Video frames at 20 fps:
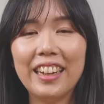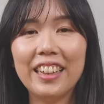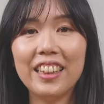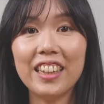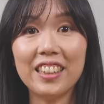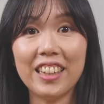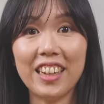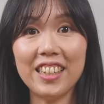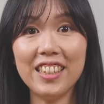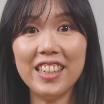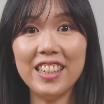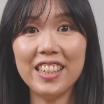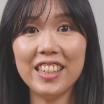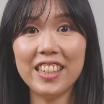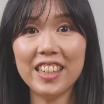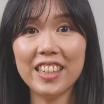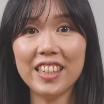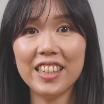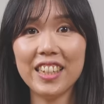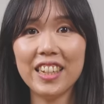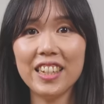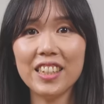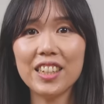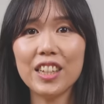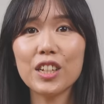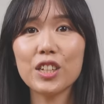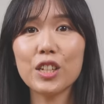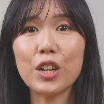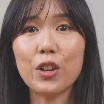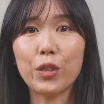The
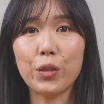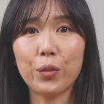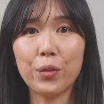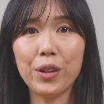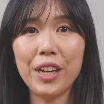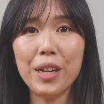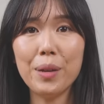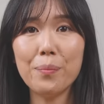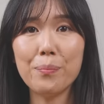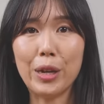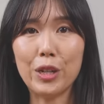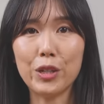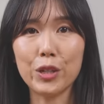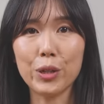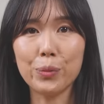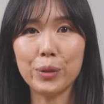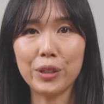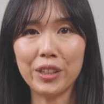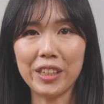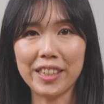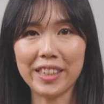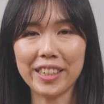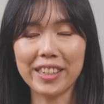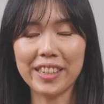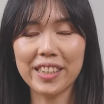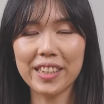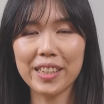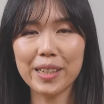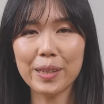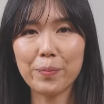1960s saw three major
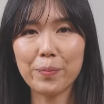releases.